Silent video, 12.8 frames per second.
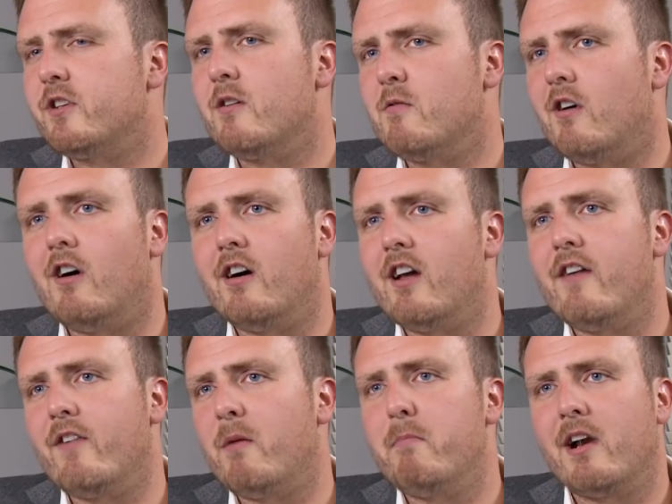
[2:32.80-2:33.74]
Do you know what?
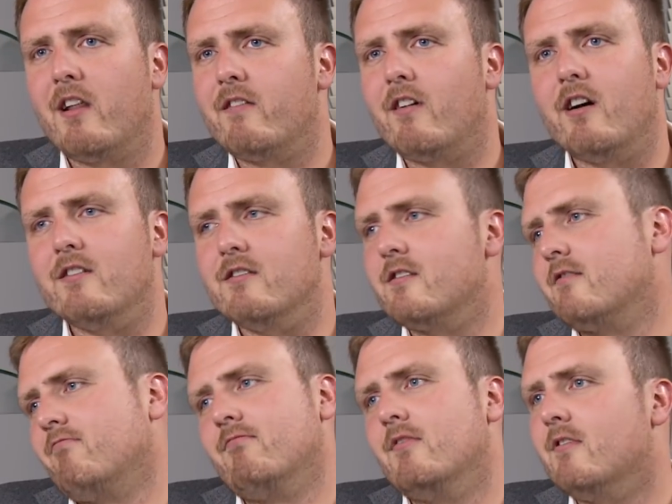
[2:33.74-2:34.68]
If I'm middle of the road,
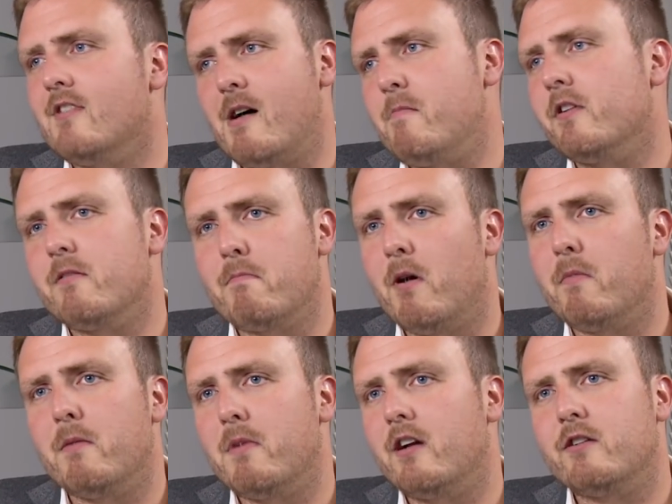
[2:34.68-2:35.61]
I'm on a I'm
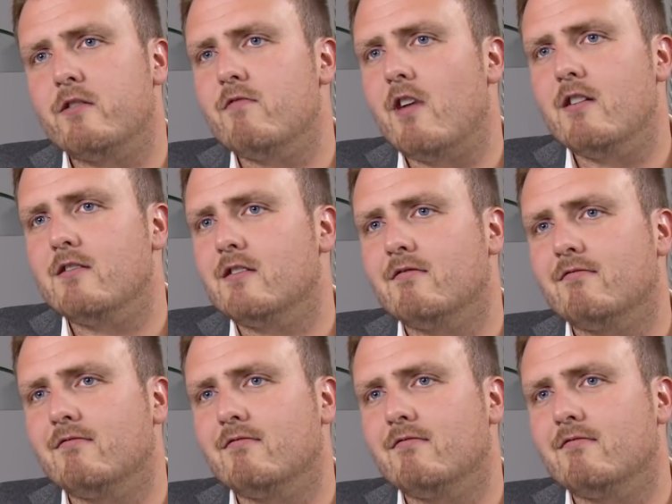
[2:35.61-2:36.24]
on a bloody good road.